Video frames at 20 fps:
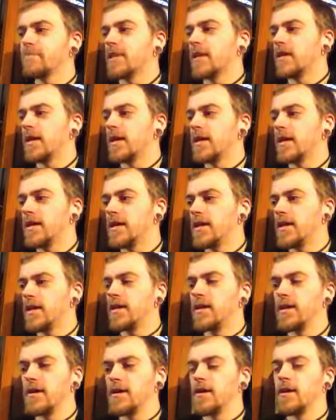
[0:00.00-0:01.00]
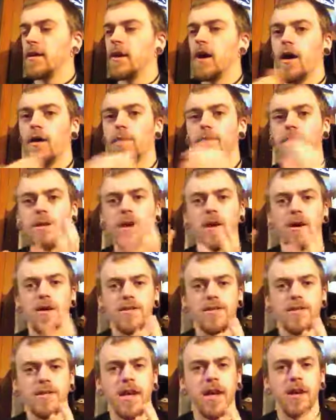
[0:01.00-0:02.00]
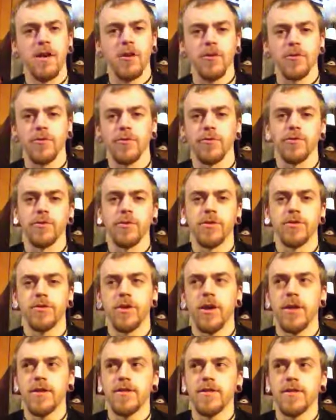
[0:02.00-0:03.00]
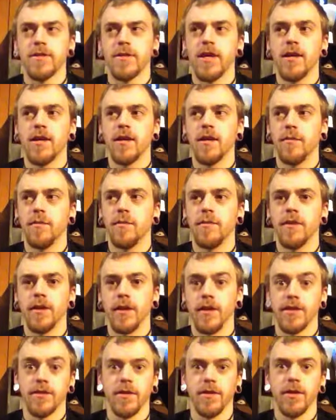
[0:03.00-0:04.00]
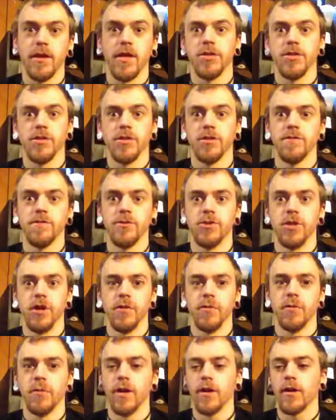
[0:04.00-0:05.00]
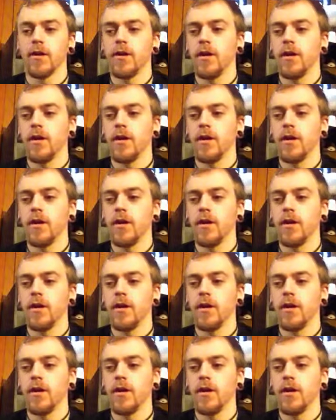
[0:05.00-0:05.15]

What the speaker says: like an ambiance character to try and set up the legend of John Wick,